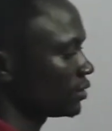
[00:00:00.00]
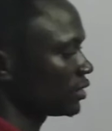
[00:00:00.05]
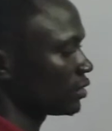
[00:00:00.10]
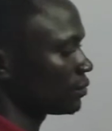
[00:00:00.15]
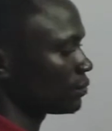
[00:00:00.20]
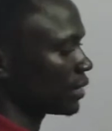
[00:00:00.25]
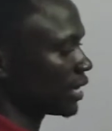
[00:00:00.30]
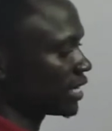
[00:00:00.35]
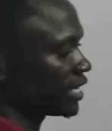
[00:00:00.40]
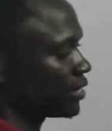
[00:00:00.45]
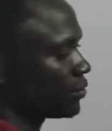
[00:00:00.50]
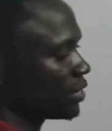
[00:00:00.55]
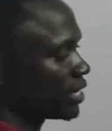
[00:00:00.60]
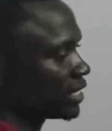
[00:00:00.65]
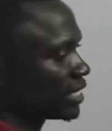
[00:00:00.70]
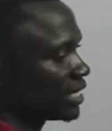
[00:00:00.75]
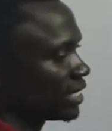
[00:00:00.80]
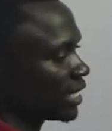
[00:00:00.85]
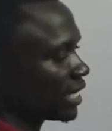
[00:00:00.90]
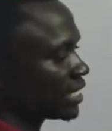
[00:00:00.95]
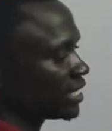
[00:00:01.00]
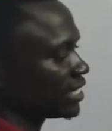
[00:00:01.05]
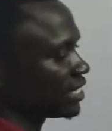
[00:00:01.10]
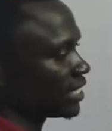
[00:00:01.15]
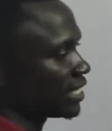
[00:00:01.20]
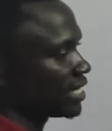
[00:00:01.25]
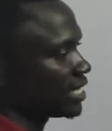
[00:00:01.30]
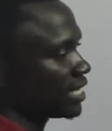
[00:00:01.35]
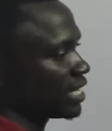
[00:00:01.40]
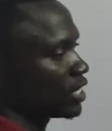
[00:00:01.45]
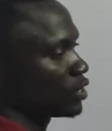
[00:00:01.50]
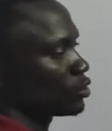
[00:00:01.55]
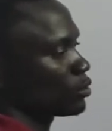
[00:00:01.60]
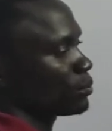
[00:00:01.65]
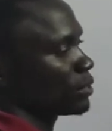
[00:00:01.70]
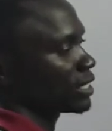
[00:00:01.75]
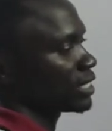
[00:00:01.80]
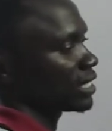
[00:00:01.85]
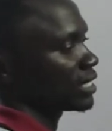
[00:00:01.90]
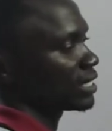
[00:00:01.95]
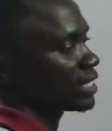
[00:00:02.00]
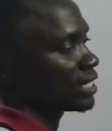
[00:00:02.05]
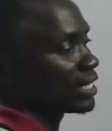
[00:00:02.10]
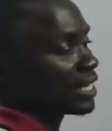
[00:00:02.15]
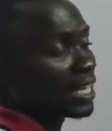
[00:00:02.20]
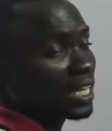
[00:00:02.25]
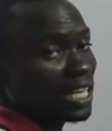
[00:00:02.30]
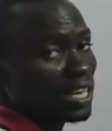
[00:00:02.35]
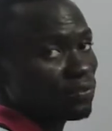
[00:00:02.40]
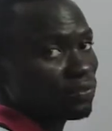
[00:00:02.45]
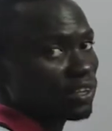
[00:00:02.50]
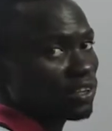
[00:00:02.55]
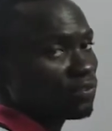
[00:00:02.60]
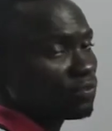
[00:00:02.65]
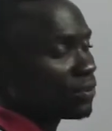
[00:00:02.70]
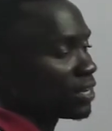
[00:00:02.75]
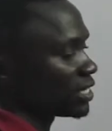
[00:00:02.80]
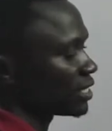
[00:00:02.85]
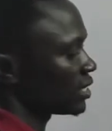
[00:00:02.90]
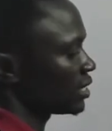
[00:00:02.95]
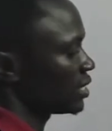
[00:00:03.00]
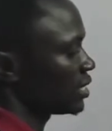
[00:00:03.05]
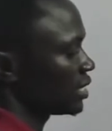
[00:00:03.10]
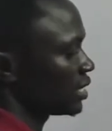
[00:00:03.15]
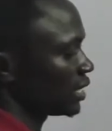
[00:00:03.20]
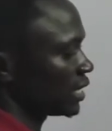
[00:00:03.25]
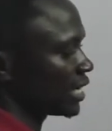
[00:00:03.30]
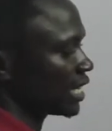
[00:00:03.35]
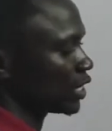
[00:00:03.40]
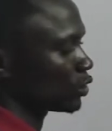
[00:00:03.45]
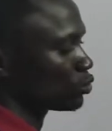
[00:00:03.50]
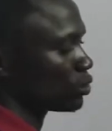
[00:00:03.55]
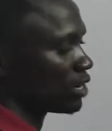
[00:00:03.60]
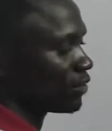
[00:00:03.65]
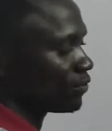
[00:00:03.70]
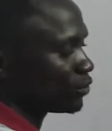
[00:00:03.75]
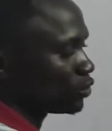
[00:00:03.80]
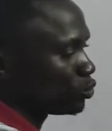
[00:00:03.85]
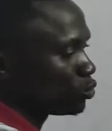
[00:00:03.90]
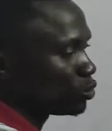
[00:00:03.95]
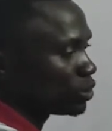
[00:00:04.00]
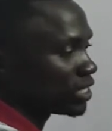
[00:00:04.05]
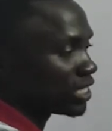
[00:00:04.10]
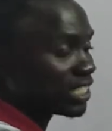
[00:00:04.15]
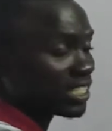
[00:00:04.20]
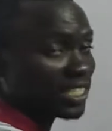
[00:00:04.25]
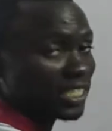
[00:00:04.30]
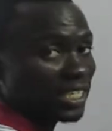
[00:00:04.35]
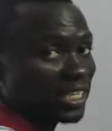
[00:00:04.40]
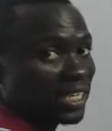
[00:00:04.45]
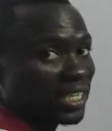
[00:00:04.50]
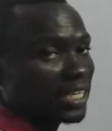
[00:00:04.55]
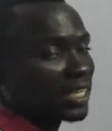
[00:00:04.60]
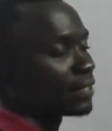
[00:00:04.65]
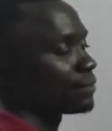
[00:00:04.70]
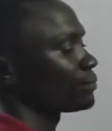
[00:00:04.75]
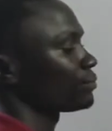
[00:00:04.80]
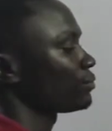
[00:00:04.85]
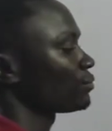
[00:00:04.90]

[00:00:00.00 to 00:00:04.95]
But here you are saying that g is representing the f inverse. That's why I've used g here.